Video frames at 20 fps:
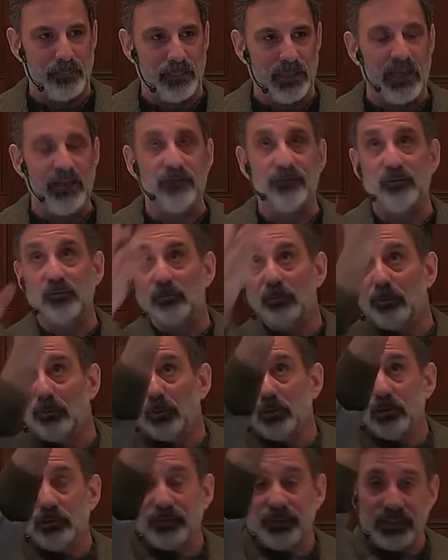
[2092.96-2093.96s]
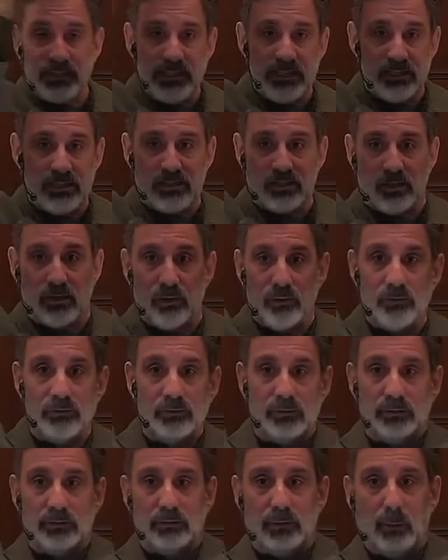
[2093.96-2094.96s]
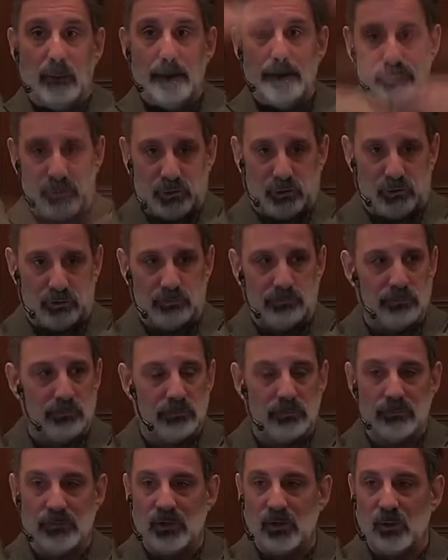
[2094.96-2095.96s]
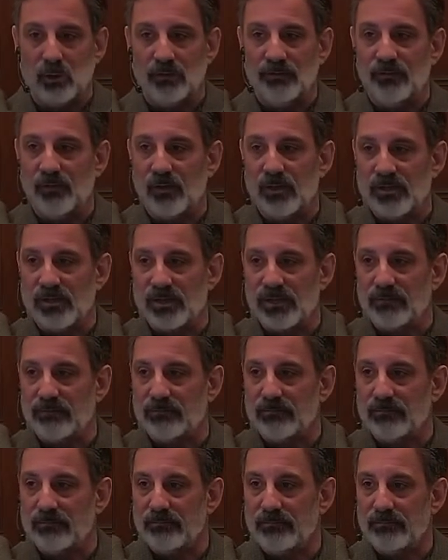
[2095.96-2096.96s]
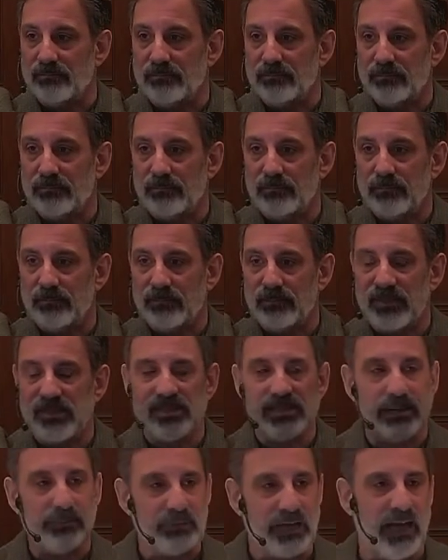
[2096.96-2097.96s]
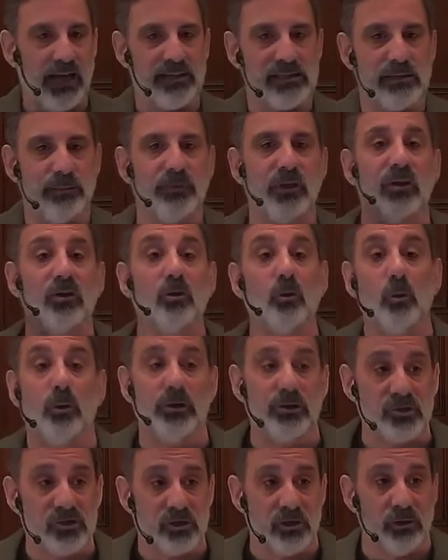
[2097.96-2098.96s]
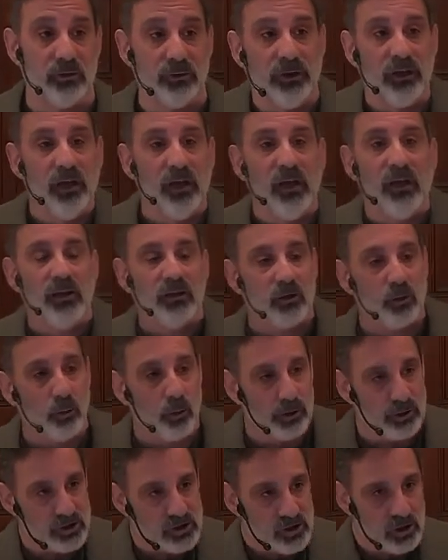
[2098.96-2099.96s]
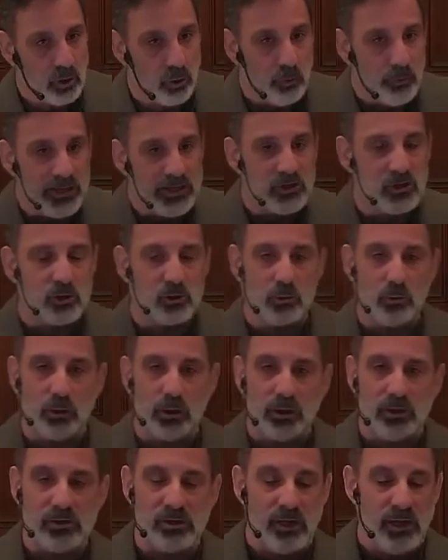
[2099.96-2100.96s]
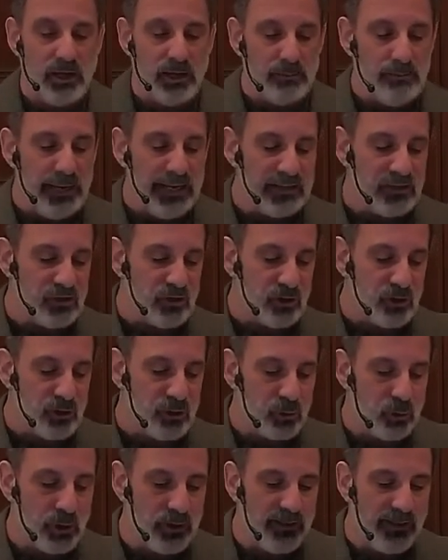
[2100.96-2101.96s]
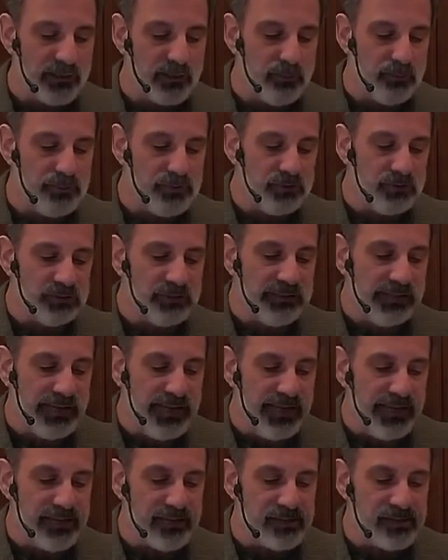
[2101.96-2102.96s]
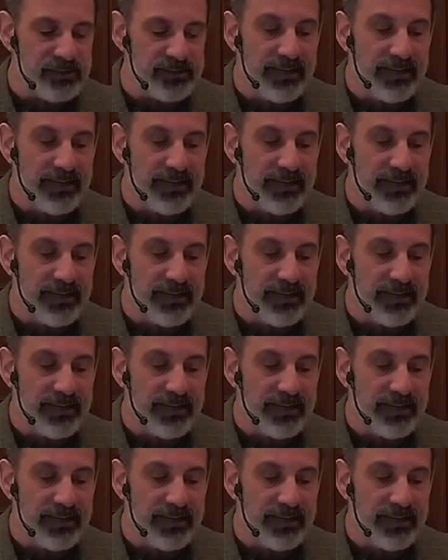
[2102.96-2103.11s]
And if you remove the keystone, it all falls in. Same concept on the cornerstone. The cornerstone makes sure, makes sure that the building has